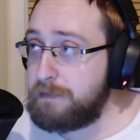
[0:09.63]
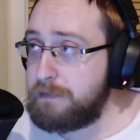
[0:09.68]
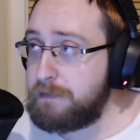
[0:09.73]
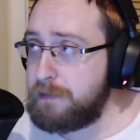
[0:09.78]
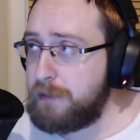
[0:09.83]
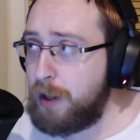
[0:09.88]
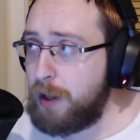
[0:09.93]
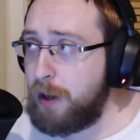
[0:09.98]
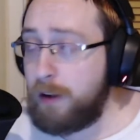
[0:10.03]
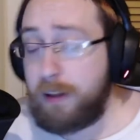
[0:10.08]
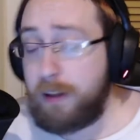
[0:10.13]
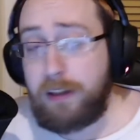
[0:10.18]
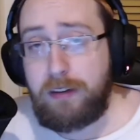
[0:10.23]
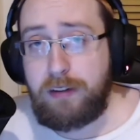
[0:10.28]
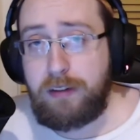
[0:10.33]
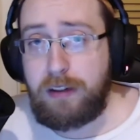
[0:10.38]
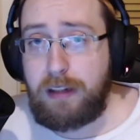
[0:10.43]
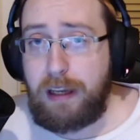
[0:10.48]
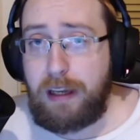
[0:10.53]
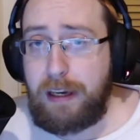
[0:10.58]
earlier
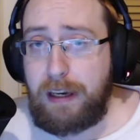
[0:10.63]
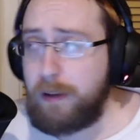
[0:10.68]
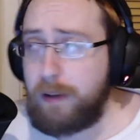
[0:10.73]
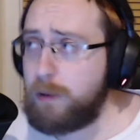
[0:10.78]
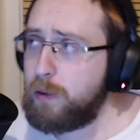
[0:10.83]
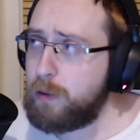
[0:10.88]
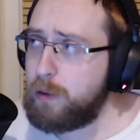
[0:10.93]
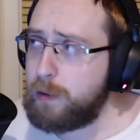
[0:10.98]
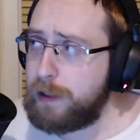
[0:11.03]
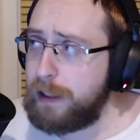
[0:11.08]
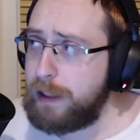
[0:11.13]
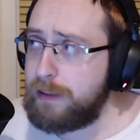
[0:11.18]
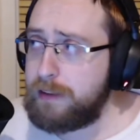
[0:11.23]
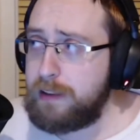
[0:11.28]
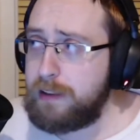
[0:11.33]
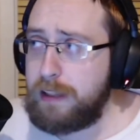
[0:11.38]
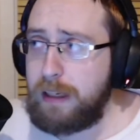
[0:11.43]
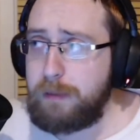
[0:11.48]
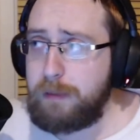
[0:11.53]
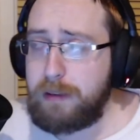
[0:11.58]
today or
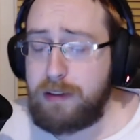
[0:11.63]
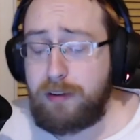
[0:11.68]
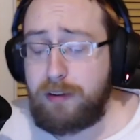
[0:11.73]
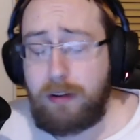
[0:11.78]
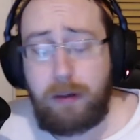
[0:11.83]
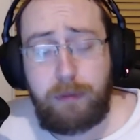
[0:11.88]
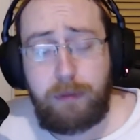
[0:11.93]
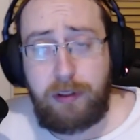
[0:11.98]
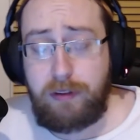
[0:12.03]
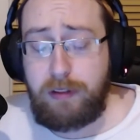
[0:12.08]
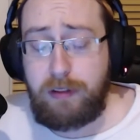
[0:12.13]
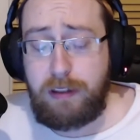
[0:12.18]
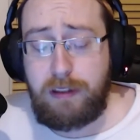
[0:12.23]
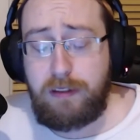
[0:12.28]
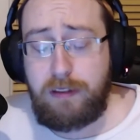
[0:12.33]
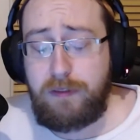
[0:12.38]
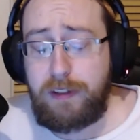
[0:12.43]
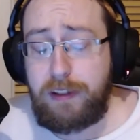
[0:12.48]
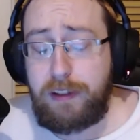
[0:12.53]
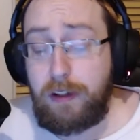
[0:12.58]
yesterday by the time you see this
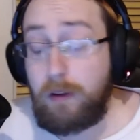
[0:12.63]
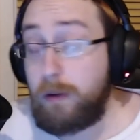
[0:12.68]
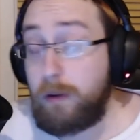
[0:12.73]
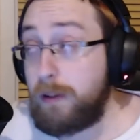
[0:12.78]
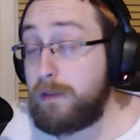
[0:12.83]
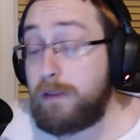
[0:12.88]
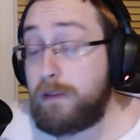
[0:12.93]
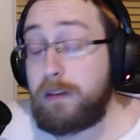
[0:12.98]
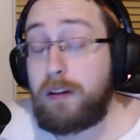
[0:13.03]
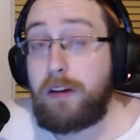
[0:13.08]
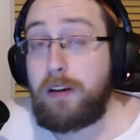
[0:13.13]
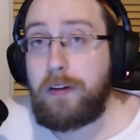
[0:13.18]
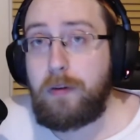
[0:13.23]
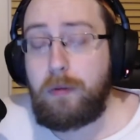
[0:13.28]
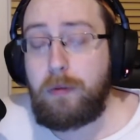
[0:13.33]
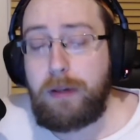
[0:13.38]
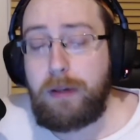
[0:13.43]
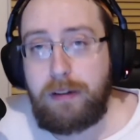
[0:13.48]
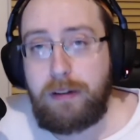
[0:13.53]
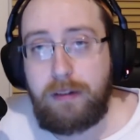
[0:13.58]
video, or even last
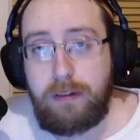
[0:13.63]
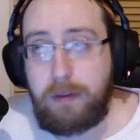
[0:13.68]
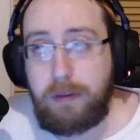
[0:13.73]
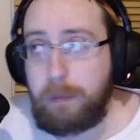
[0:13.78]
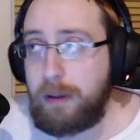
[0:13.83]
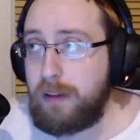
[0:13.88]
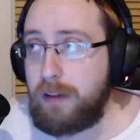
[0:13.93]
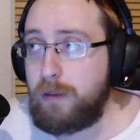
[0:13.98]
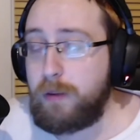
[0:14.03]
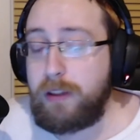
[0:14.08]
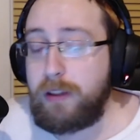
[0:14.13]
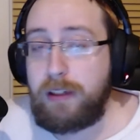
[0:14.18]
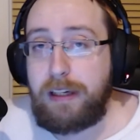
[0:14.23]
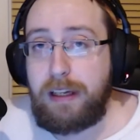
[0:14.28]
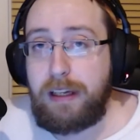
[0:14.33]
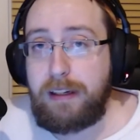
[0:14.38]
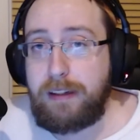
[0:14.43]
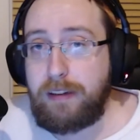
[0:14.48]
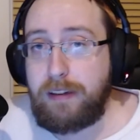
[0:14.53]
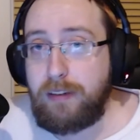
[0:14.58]
week, depends when you
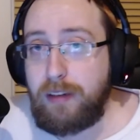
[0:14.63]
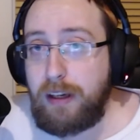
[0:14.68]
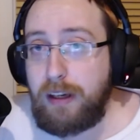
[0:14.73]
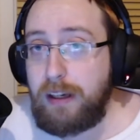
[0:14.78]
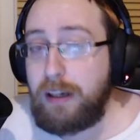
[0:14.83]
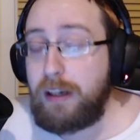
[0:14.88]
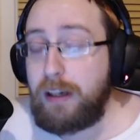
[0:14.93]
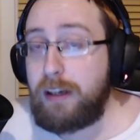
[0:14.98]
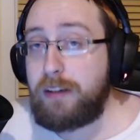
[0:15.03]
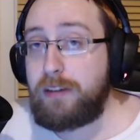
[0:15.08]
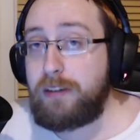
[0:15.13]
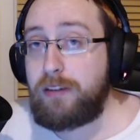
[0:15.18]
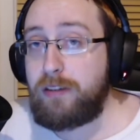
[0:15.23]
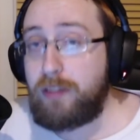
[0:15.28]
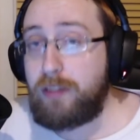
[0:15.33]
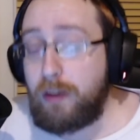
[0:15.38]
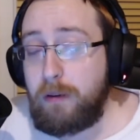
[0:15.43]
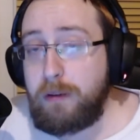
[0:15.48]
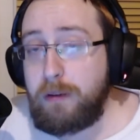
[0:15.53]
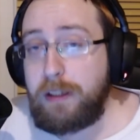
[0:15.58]
get this,
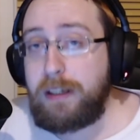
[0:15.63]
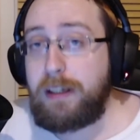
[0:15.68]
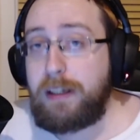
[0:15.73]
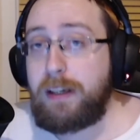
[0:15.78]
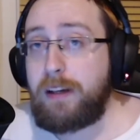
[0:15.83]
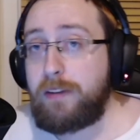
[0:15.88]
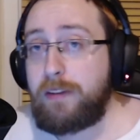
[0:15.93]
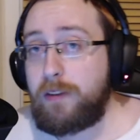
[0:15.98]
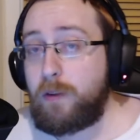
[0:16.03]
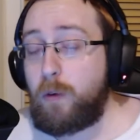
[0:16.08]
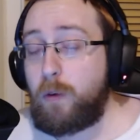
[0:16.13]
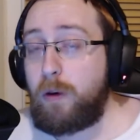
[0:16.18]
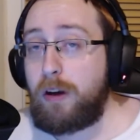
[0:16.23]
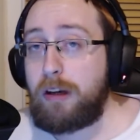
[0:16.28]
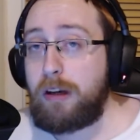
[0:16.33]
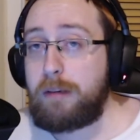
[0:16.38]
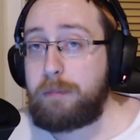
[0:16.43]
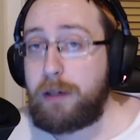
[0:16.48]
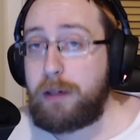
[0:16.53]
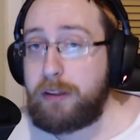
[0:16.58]
Sony has
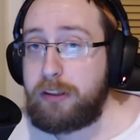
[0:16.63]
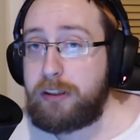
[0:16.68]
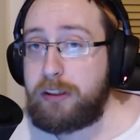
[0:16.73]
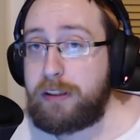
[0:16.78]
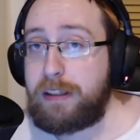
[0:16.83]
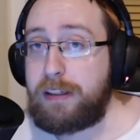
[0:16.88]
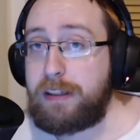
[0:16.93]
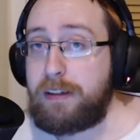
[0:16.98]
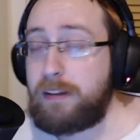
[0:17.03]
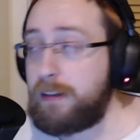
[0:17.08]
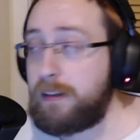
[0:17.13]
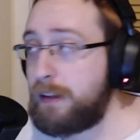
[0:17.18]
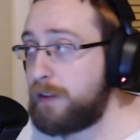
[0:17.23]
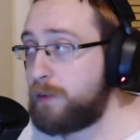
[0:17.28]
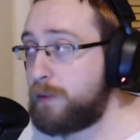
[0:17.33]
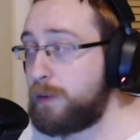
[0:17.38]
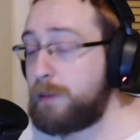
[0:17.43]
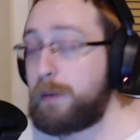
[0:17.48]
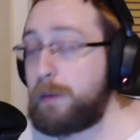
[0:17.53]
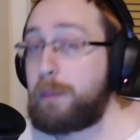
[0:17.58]
acquired Bungie. As
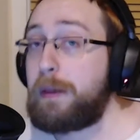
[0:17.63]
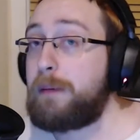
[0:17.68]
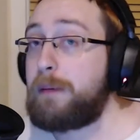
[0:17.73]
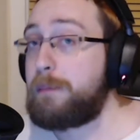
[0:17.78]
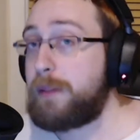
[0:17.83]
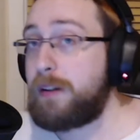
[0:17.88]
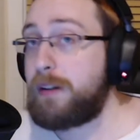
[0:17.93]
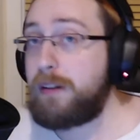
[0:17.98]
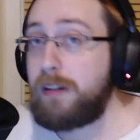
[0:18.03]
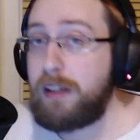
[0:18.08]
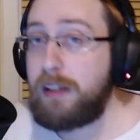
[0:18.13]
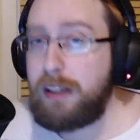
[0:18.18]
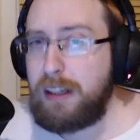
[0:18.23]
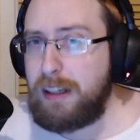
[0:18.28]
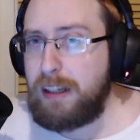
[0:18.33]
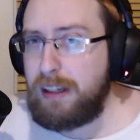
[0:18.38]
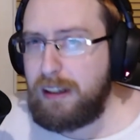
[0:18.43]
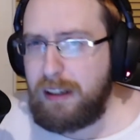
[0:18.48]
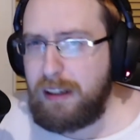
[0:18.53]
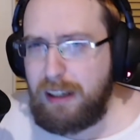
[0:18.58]
we remember,
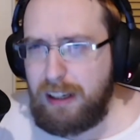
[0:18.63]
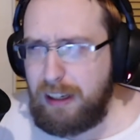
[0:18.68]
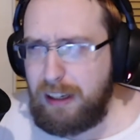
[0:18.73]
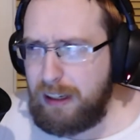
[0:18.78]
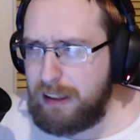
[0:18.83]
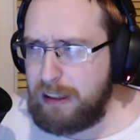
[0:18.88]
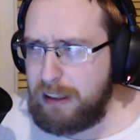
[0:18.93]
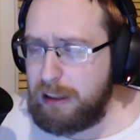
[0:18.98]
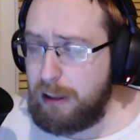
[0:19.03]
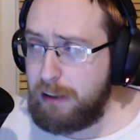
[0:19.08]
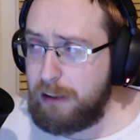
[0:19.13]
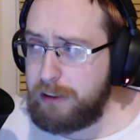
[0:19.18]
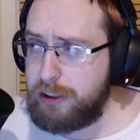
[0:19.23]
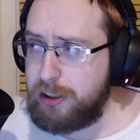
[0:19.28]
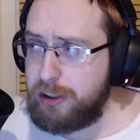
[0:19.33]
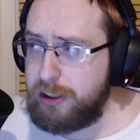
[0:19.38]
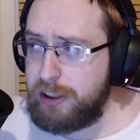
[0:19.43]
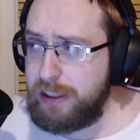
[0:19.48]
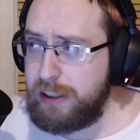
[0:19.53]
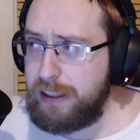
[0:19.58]

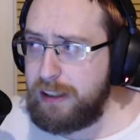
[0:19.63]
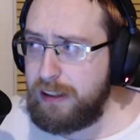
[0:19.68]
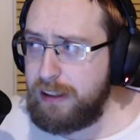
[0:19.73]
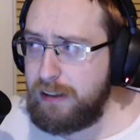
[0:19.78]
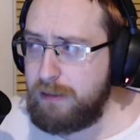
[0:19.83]
last year